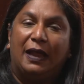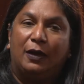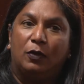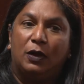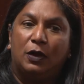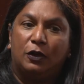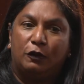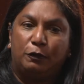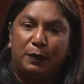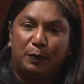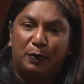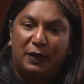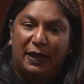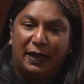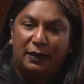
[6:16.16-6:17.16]
I know a lot of
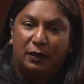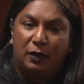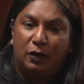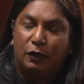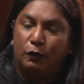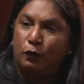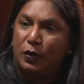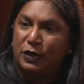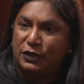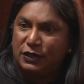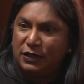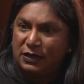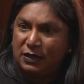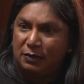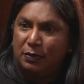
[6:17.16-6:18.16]
people had a lot of
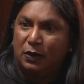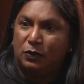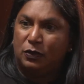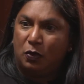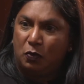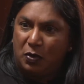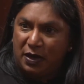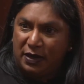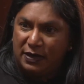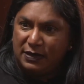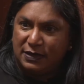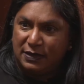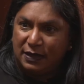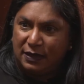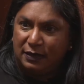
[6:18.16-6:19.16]
questions about the
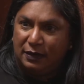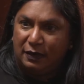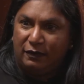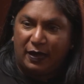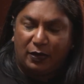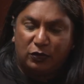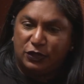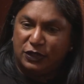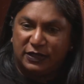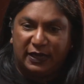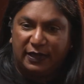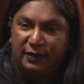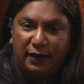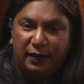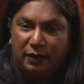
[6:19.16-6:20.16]
warrants, and if I could just
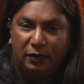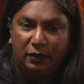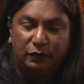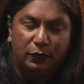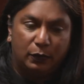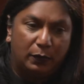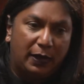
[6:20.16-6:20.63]
get that out of the